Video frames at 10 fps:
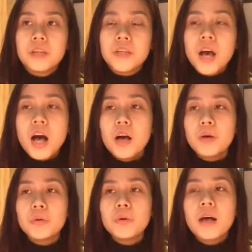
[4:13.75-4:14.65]

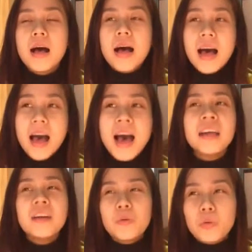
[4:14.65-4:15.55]
No,
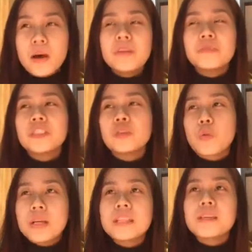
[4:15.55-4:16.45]
I arrived in
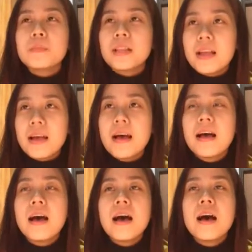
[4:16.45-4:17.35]

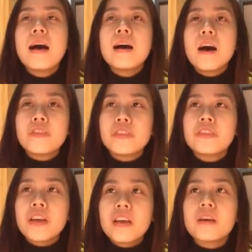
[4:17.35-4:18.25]
Guatemala on the
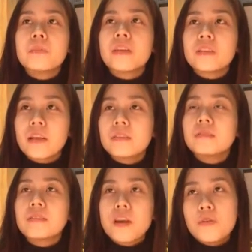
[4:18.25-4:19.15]
Day of the Dead,
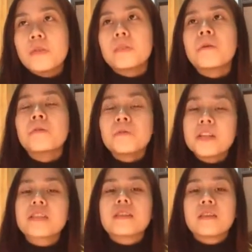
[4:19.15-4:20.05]
November 1st.